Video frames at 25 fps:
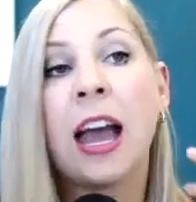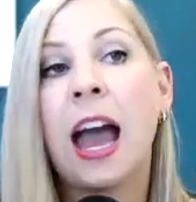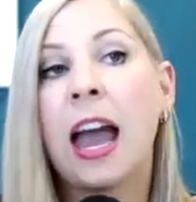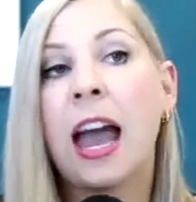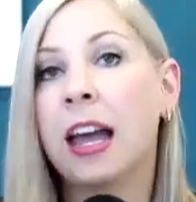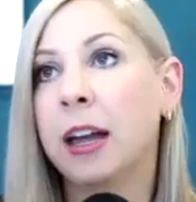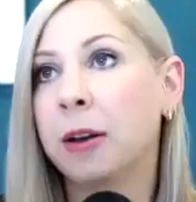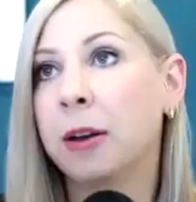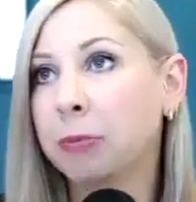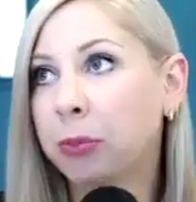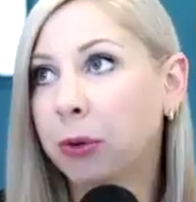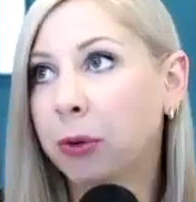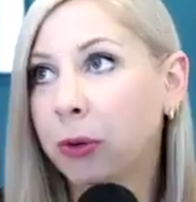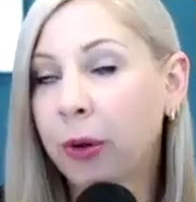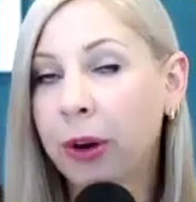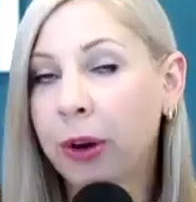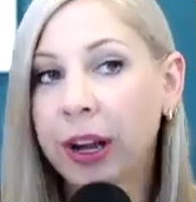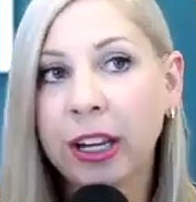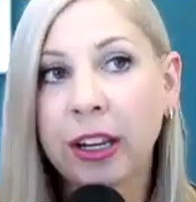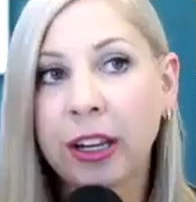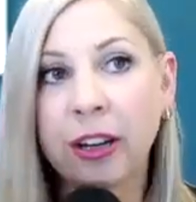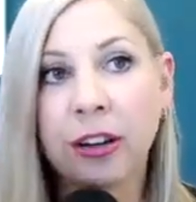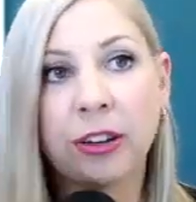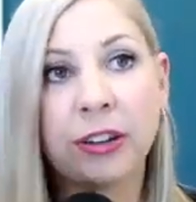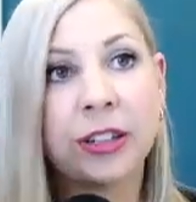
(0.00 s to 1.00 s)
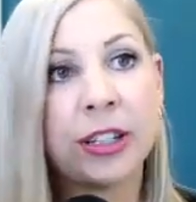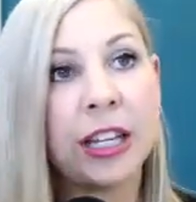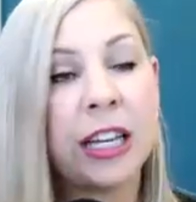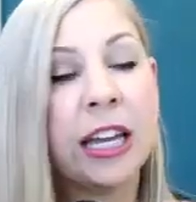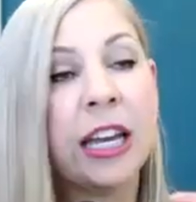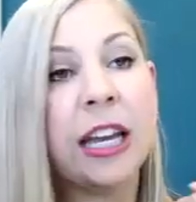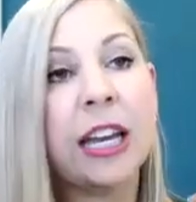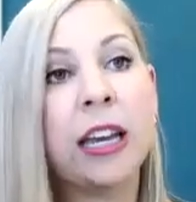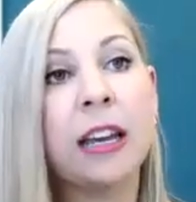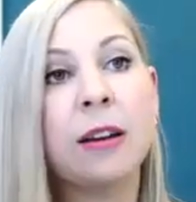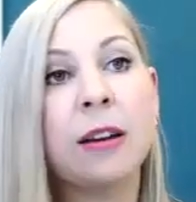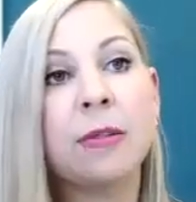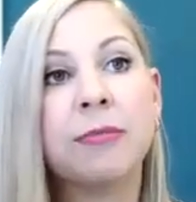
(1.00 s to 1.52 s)
employing your
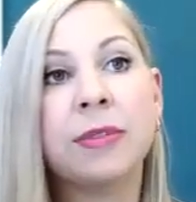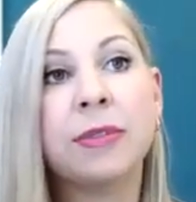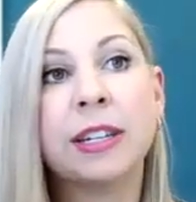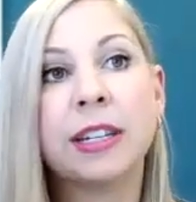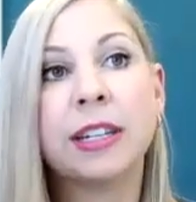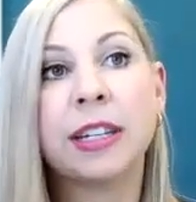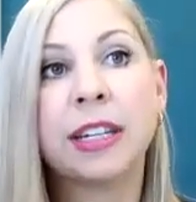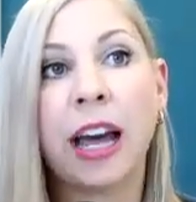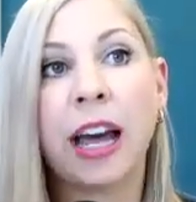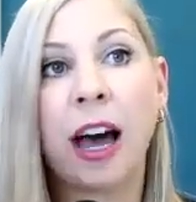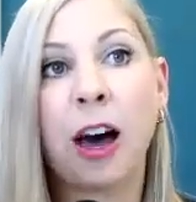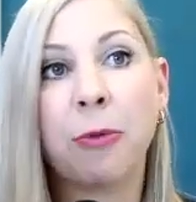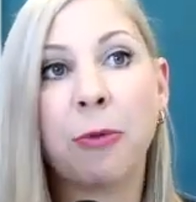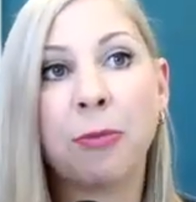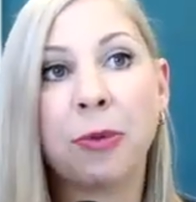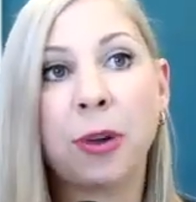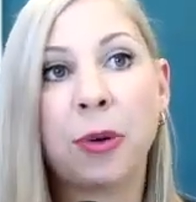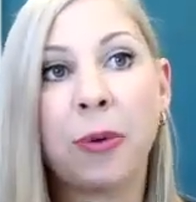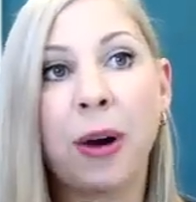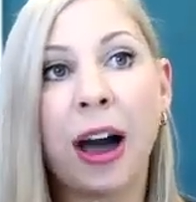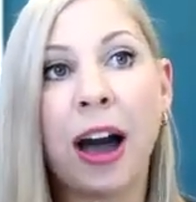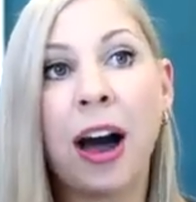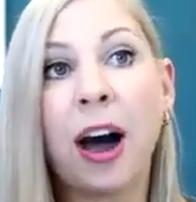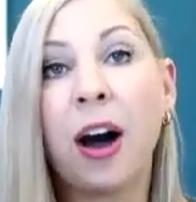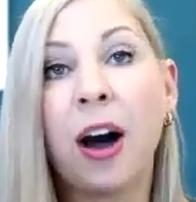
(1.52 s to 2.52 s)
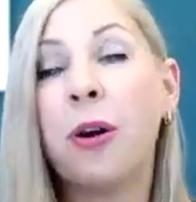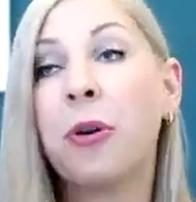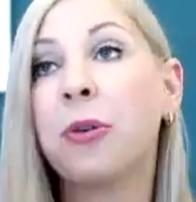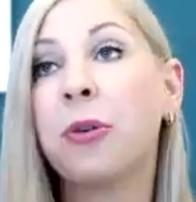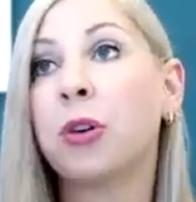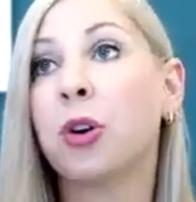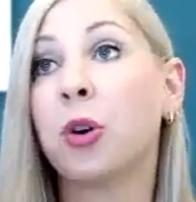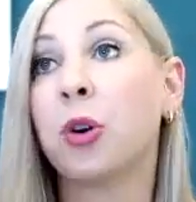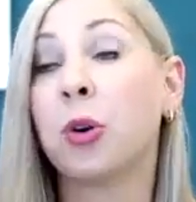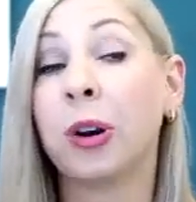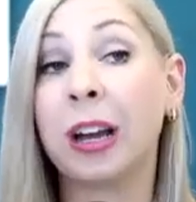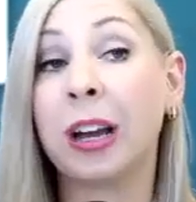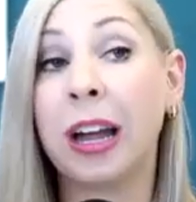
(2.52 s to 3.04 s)
teams to help you out,
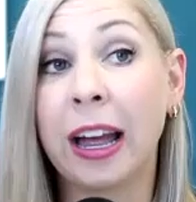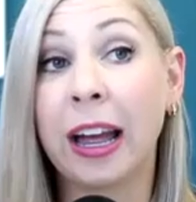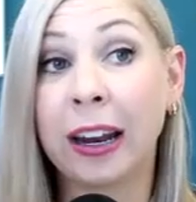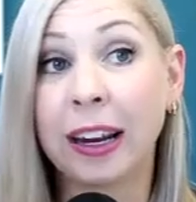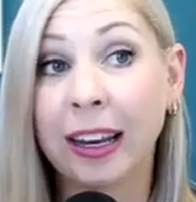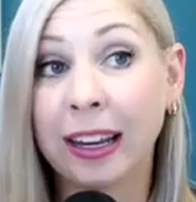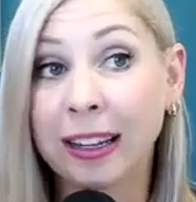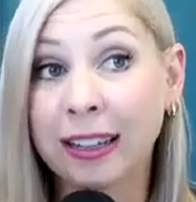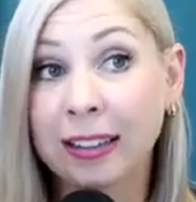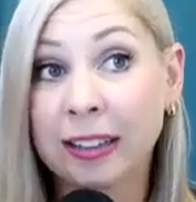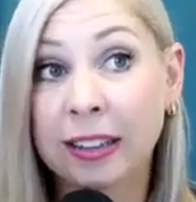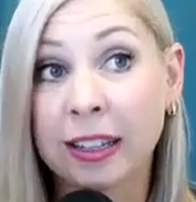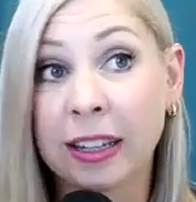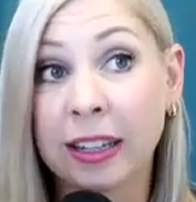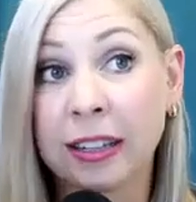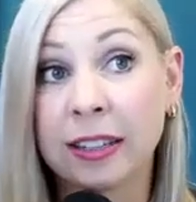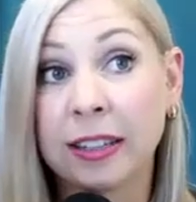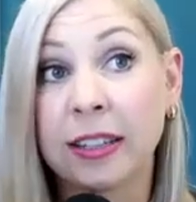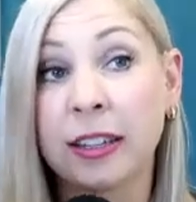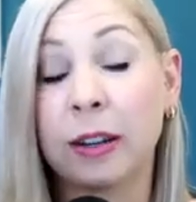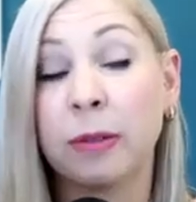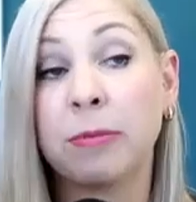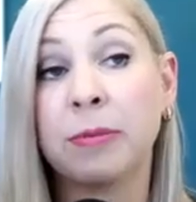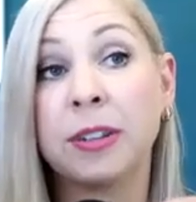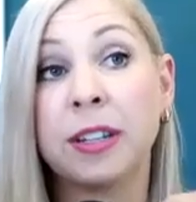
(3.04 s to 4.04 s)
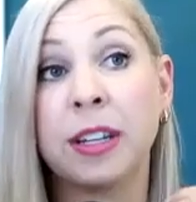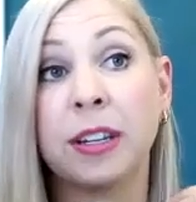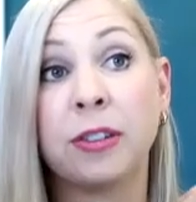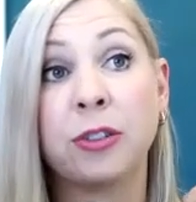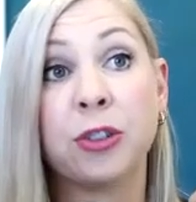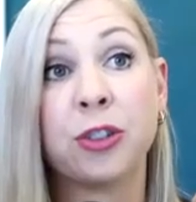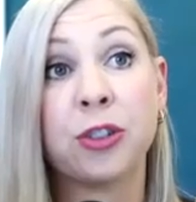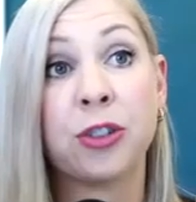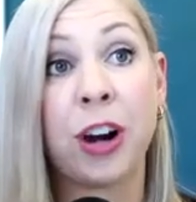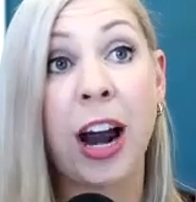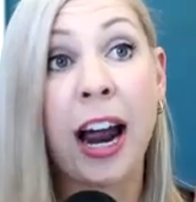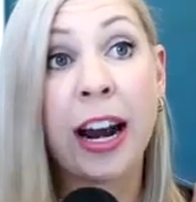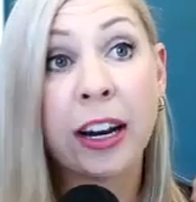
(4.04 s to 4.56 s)
creating systems and
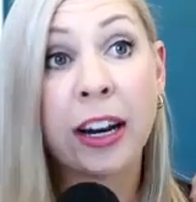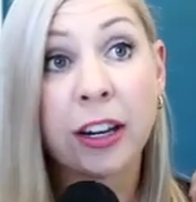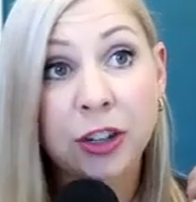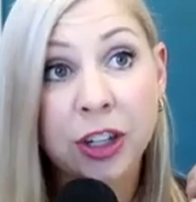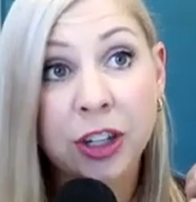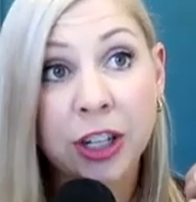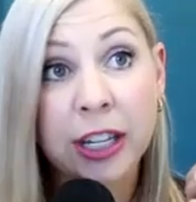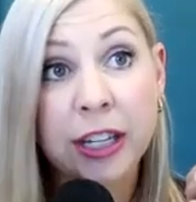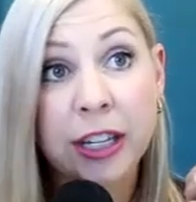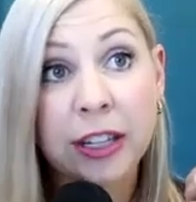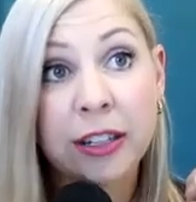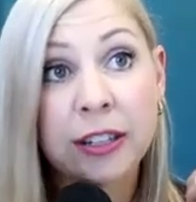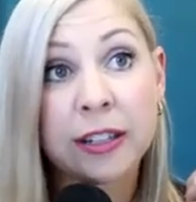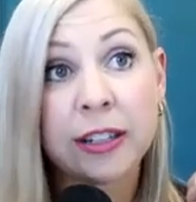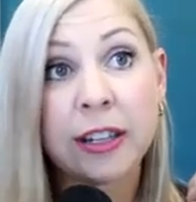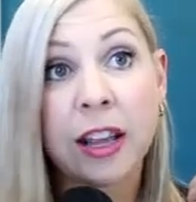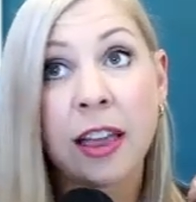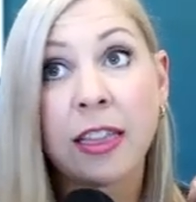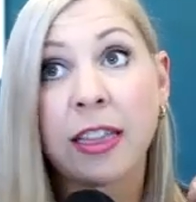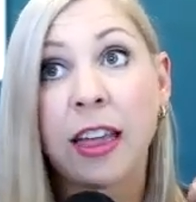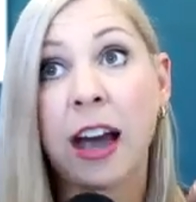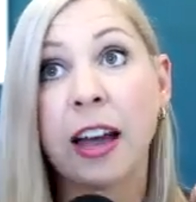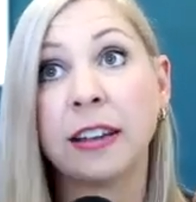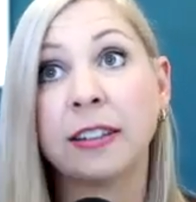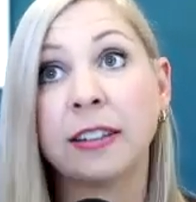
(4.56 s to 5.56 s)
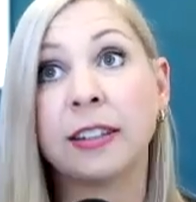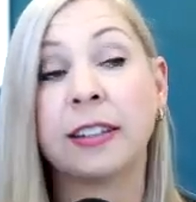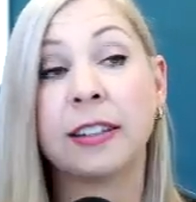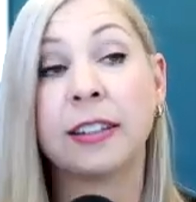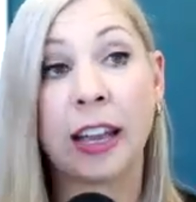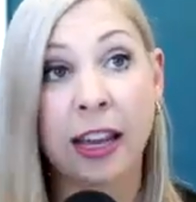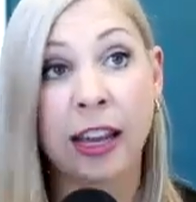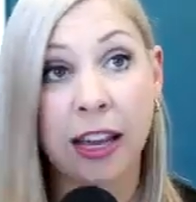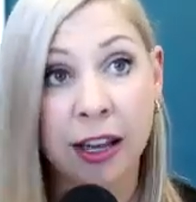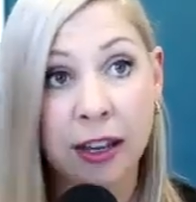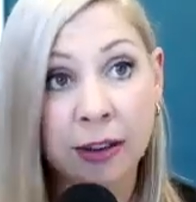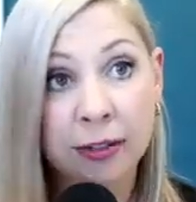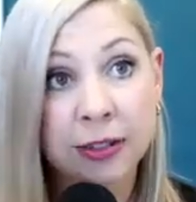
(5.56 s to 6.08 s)
strategies that
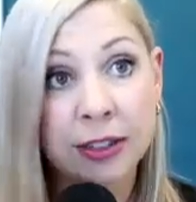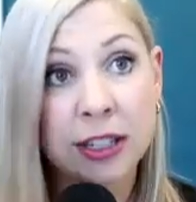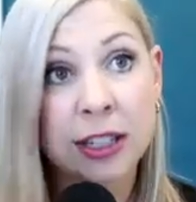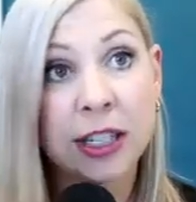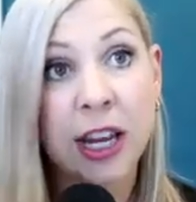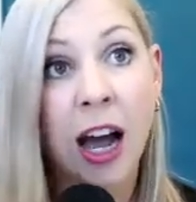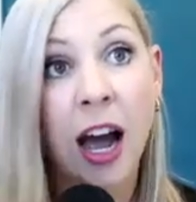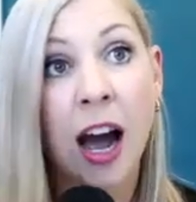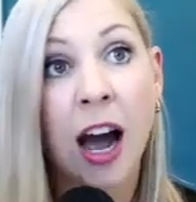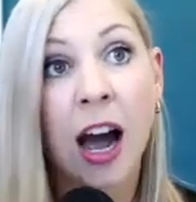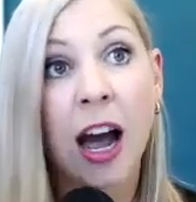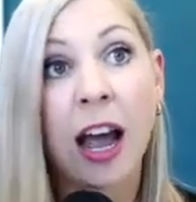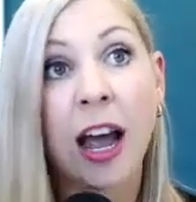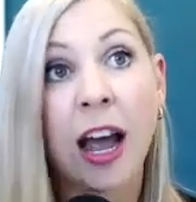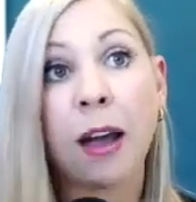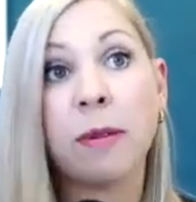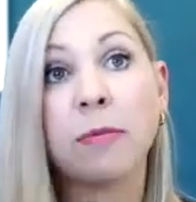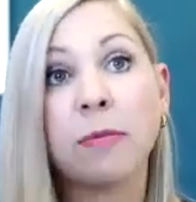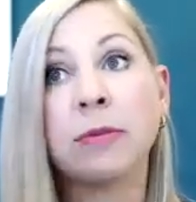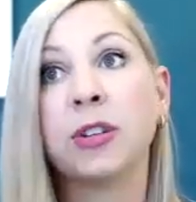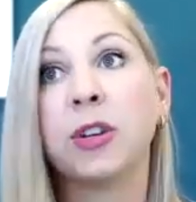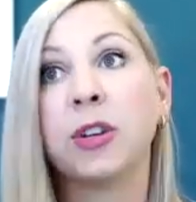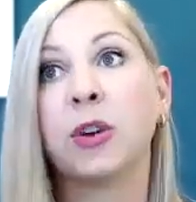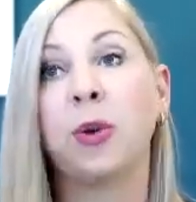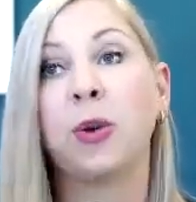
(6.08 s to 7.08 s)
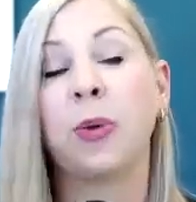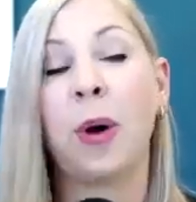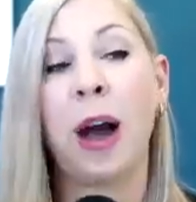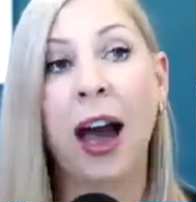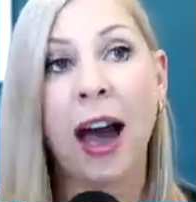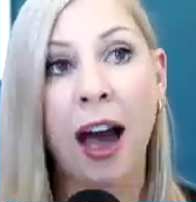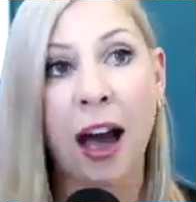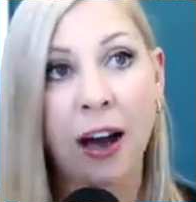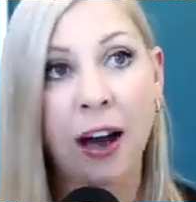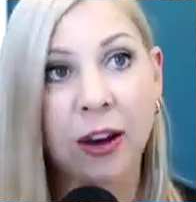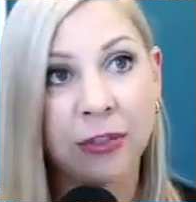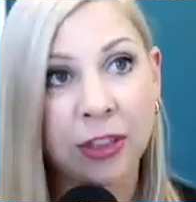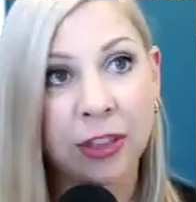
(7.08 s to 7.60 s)
saves time, so you
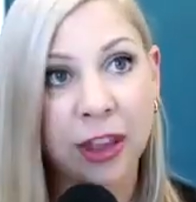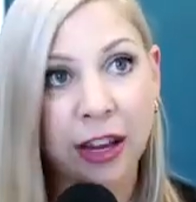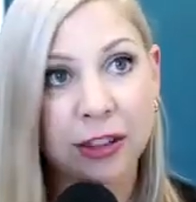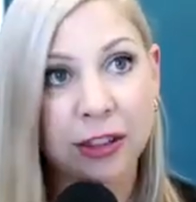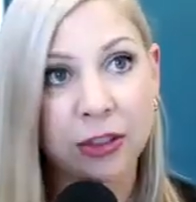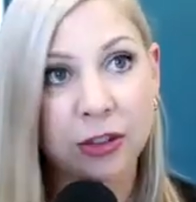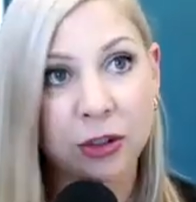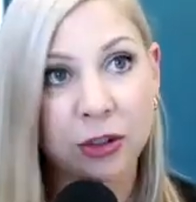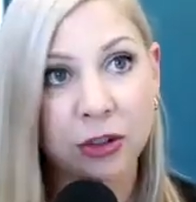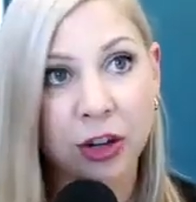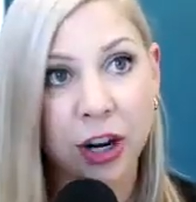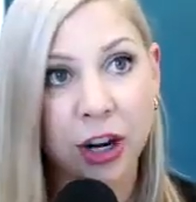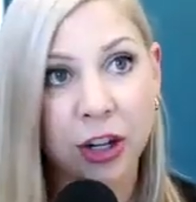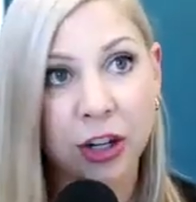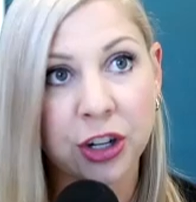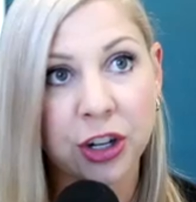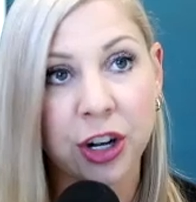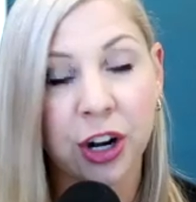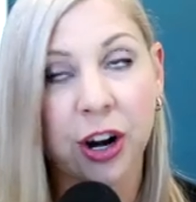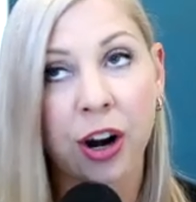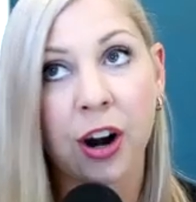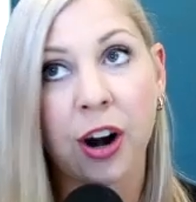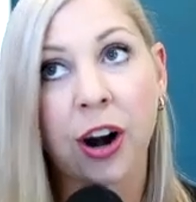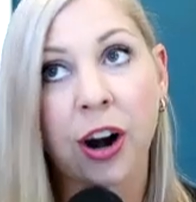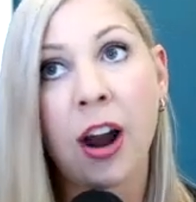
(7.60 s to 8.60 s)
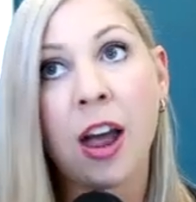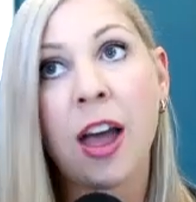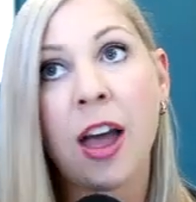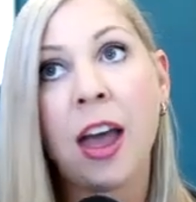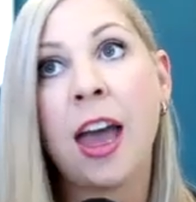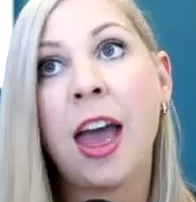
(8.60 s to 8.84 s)
have that structure.